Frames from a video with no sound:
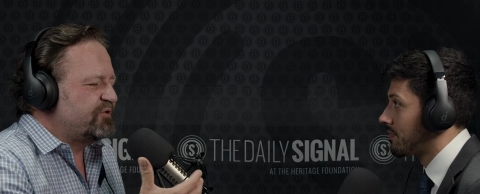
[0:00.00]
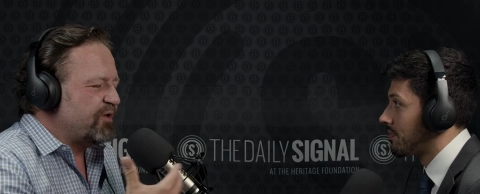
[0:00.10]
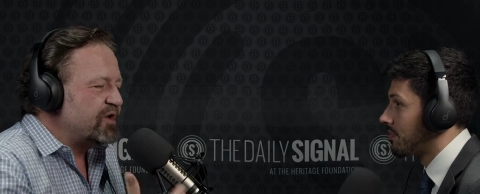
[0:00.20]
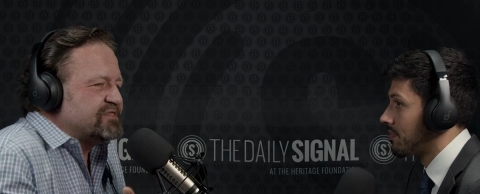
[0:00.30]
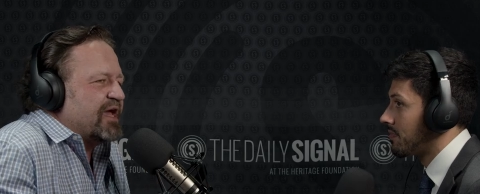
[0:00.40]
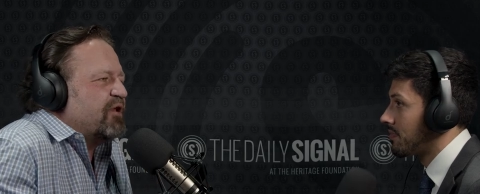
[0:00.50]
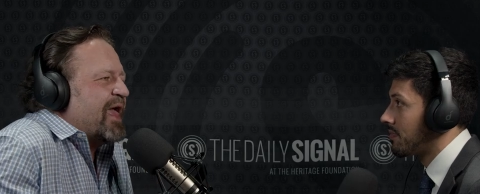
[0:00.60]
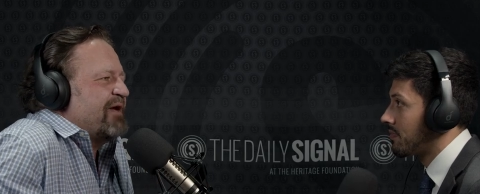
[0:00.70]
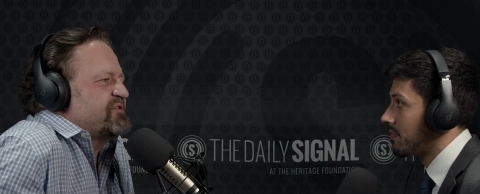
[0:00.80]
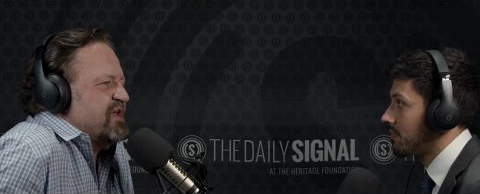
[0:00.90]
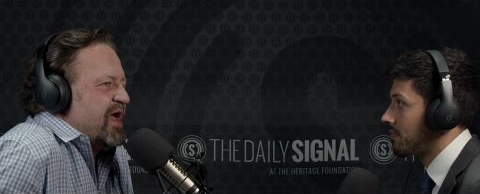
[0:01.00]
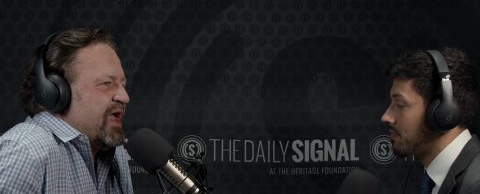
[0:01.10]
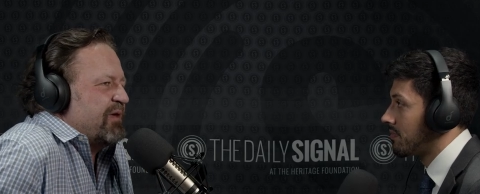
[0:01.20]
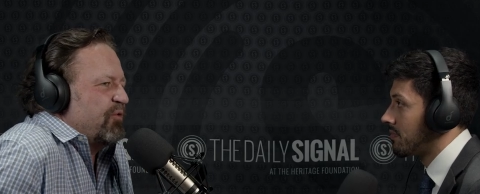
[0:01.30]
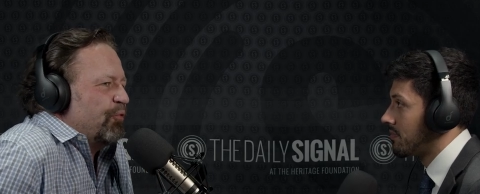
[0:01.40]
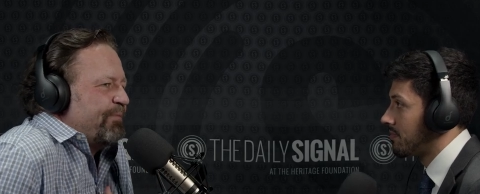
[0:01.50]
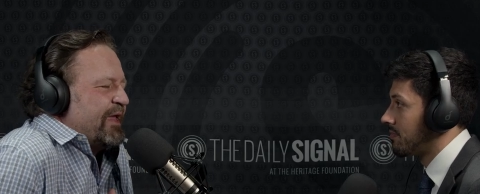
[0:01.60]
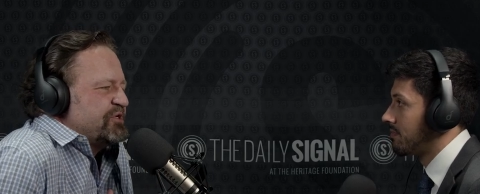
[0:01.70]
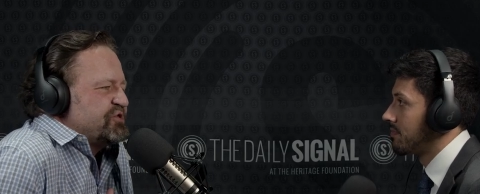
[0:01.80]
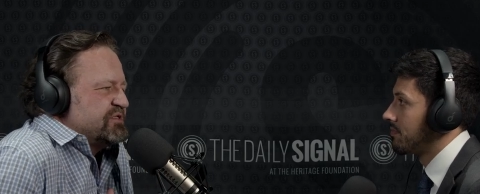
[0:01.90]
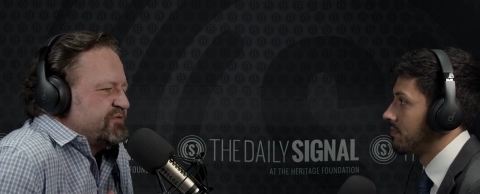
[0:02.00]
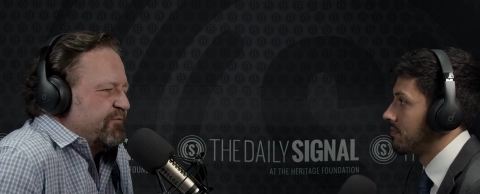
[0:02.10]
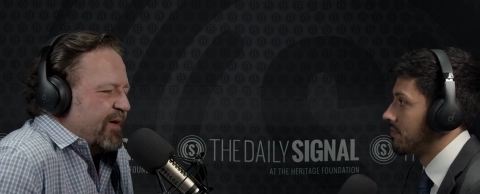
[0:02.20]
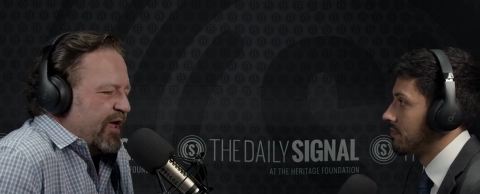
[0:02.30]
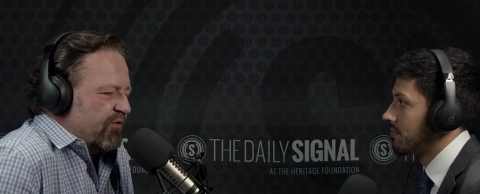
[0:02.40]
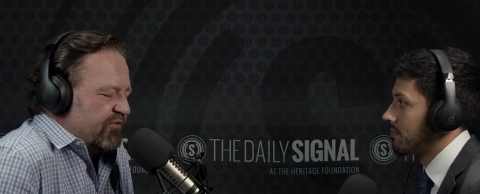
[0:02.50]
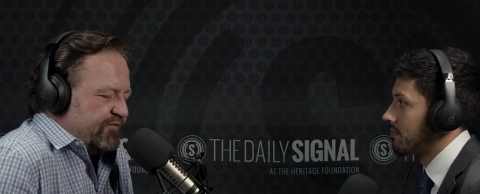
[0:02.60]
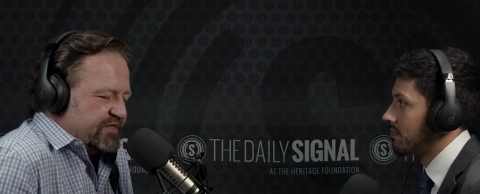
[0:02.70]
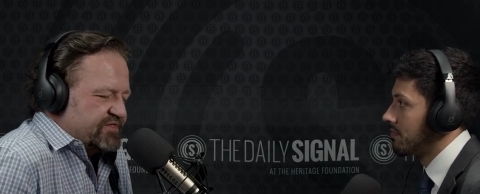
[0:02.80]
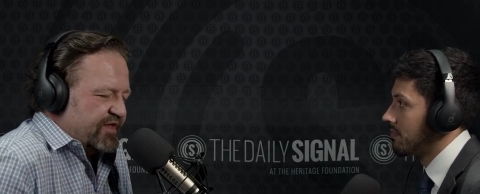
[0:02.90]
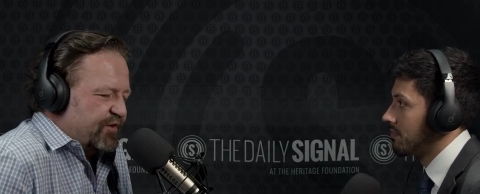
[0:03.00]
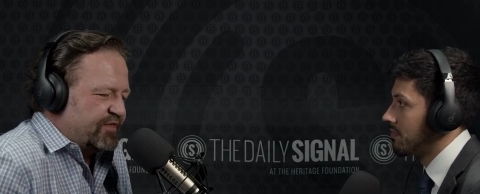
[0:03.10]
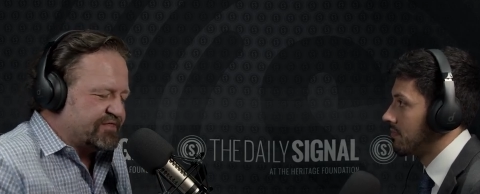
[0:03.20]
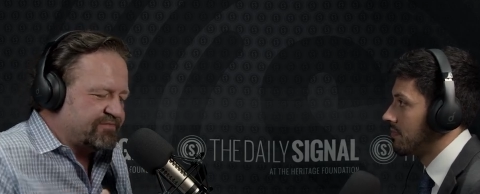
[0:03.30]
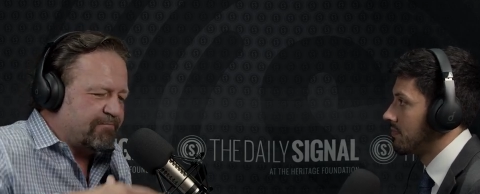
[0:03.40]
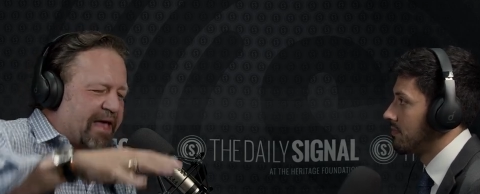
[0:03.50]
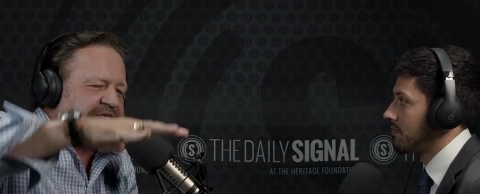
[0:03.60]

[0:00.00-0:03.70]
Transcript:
Speaker 1: to be honest, I don't have time or patience for biographies. These